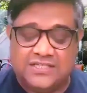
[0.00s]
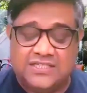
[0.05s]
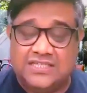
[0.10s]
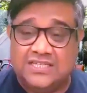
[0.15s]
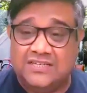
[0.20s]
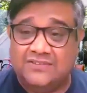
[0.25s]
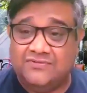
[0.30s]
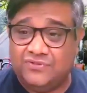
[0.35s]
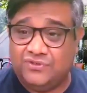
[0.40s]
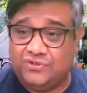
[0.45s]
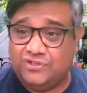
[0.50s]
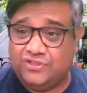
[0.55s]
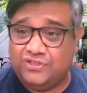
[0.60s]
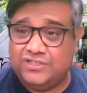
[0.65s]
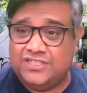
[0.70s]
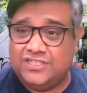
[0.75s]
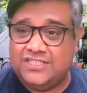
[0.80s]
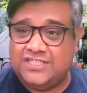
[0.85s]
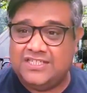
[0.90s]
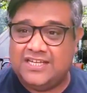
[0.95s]
Steve
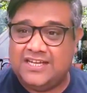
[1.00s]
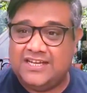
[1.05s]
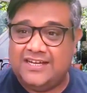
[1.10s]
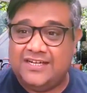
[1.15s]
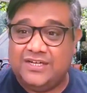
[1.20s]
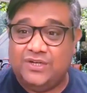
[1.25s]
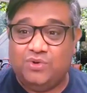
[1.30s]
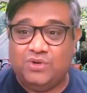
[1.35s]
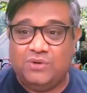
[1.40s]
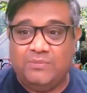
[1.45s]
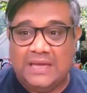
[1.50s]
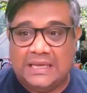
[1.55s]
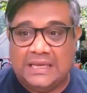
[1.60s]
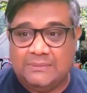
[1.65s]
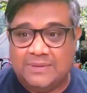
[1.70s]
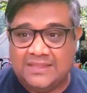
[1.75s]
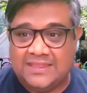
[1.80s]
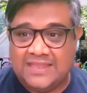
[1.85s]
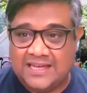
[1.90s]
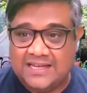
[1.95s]
Kirk's Don't Make
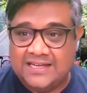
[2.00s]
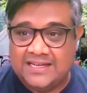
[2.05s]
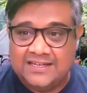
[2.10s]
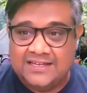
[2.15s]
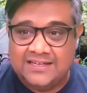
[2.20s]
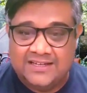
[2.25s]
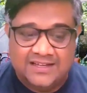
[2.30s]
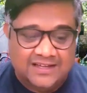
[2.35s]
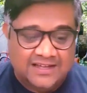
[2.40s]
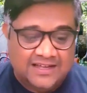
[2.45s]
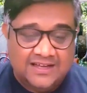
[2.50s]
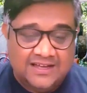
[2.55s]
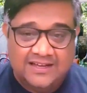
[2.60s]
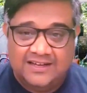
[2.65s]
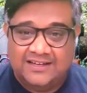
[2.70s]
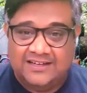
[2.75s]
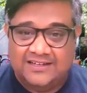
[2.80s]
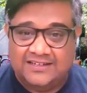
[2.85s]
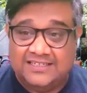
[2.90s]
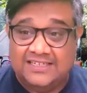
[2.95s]
Me Think.
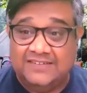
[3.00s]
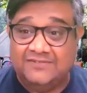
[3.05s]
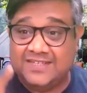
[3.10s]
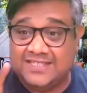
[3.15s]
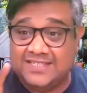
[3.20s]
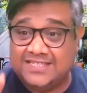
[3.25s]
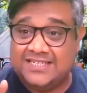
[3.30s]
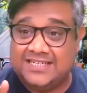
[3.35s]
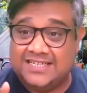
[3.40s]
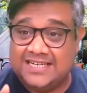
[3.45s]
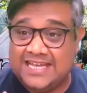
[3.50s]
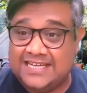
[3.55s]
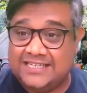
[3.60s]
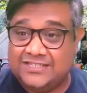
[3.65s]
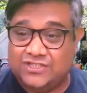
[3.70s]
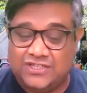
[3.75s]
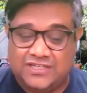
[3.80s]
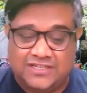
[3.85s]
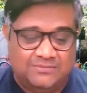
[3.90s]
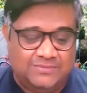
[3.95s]
Revisited
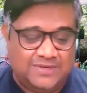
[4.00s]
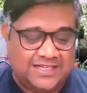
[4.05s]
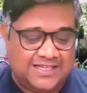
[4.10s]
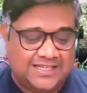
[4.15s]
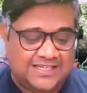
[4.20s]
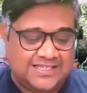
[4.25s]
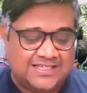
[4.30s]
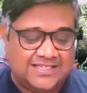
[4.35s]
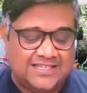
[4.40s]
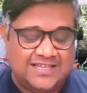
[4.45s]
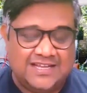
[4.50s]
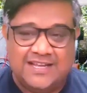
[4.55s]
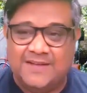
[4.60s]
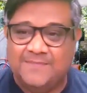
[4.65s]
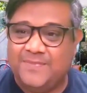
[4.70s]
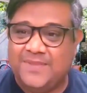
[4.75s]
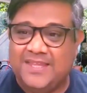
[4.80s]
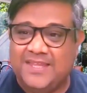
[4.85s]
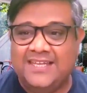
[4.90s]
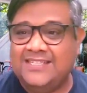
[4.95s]
actually, because
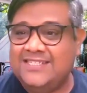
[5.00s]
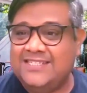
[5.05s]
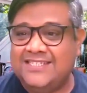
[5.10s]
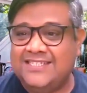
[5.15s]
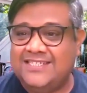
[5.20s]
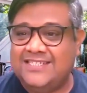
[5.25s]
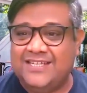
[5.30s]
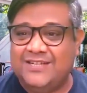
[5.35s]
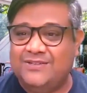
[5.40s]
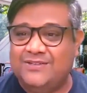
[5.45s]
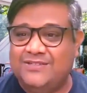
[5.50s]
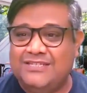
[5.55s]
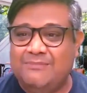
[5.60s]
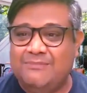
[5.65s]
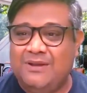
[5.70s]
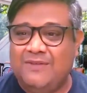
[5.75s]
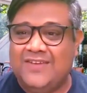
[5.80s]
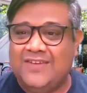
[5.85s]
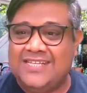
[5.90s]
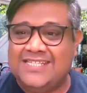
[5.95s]
he just
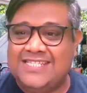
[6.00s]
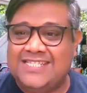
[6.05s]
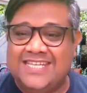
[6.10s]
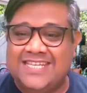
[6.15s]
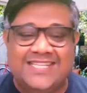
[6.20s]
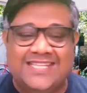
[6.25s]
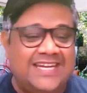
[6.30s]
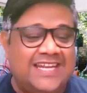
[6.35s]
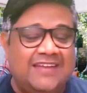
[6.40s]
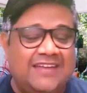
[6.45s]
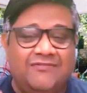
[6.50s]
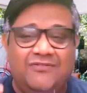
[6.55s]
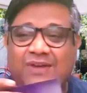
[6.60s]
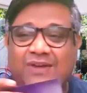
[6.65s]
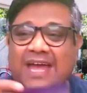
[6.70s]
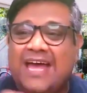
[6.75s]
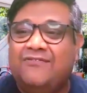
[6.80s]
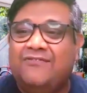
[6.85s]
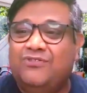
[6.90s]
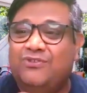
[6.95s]
simplifies things that if you
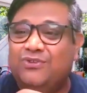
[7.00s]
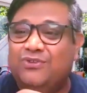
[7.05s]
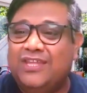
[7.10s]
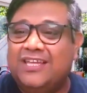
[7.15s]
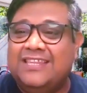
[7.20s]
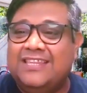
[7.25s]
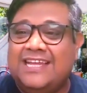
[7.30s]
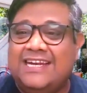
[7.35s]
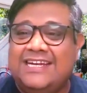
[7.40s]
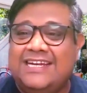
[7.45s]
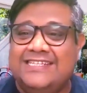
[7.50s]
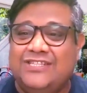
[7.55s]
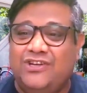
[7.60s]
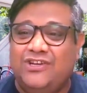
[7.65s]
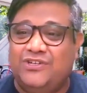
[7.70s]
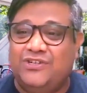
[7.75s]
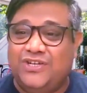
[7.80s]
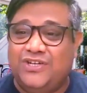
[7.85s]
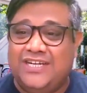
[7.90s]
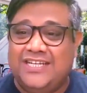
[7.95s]
have to think, that is
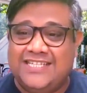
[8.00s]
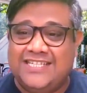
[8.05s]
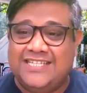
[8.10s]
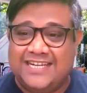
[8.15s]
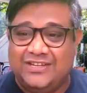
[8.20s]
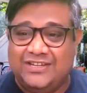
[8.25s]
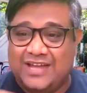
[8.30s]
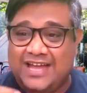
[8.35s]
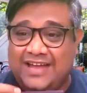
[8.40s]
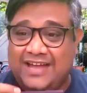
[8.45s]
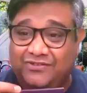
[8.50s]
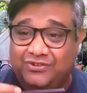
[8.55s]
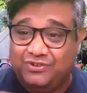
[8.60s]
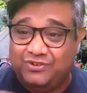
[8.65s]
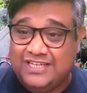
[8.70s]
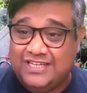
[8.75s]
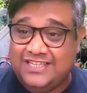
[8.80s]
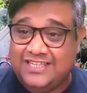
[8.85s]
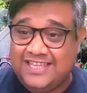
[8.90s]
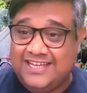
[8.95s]
not good design. You have to
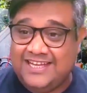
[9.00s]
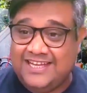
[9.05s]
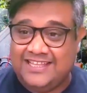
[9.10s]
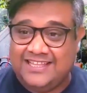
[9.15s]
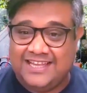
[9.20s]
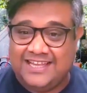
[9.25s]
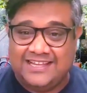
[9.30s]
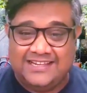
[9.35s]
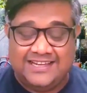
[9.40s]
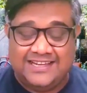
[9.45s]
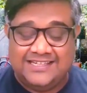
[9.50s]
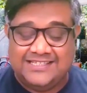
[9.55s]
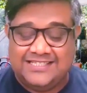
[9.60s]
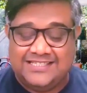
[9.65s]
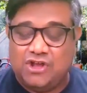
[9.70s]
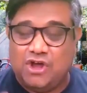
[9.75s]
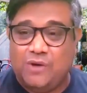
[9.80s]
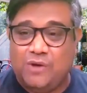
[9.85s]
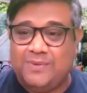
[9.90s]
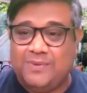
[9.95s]
rethink it, and it's
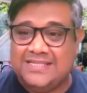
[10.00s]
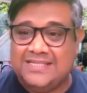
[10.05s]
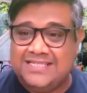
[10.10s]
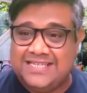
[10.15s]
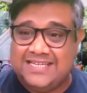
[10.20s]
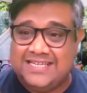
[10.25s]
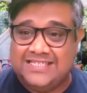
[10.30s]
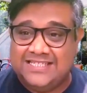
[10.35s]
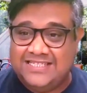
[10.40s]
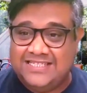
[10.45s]
common sense